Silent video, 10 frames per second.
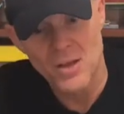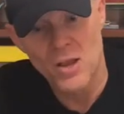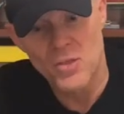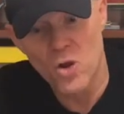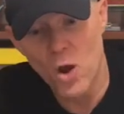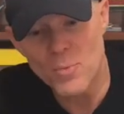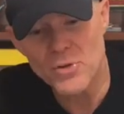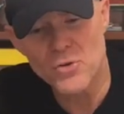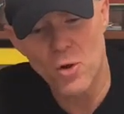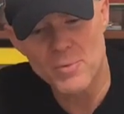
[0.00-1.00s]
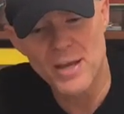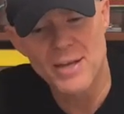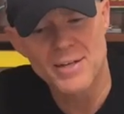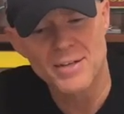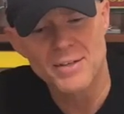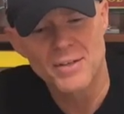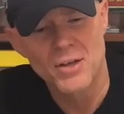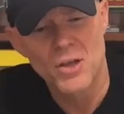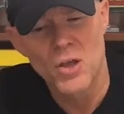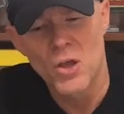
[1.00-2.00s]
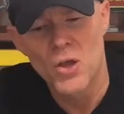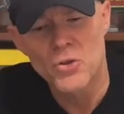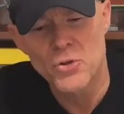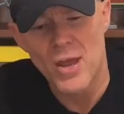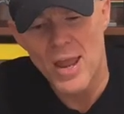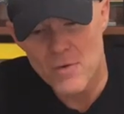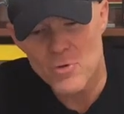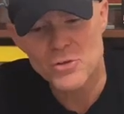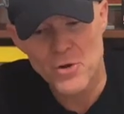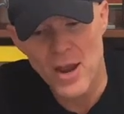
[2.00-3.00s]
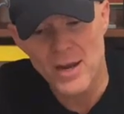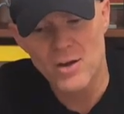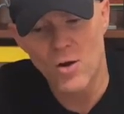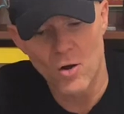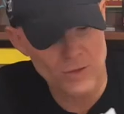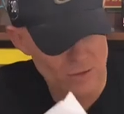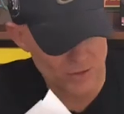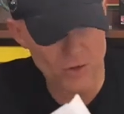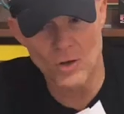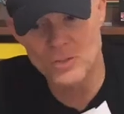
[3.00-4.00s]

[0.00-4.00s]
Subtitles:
the common denominator to every track on Songs